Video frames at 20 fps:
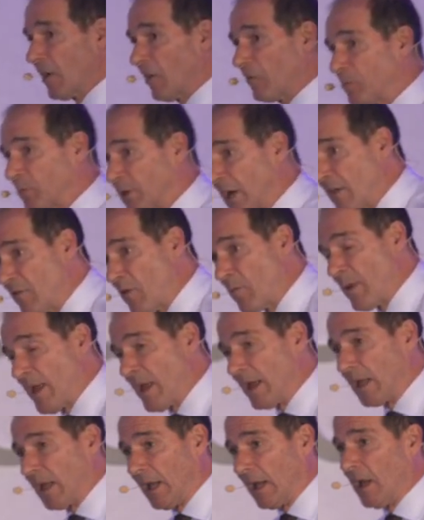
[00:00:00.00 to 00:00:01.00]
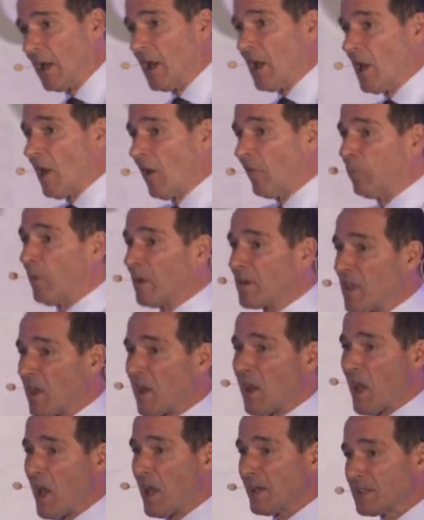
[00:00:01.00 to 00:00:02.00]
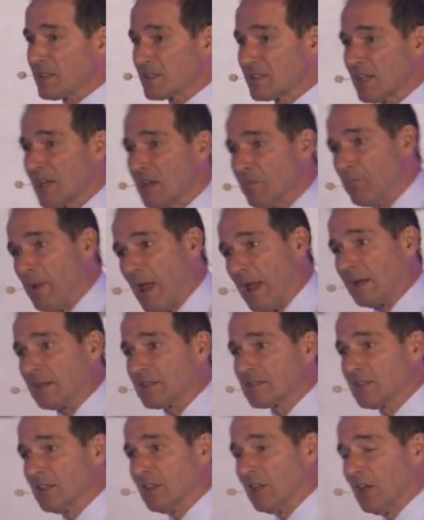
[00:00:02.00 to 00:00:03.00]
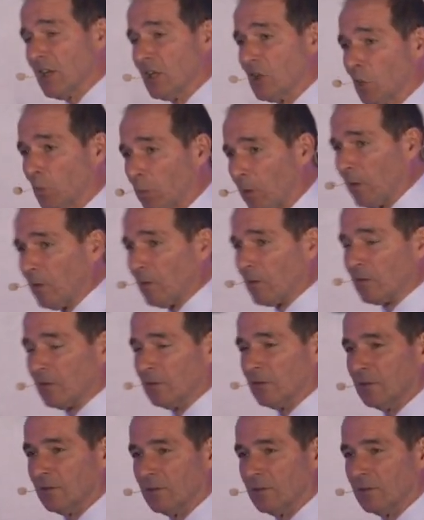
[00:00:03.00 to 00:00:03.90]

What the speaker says: of private banking of one of the largest banks in the world."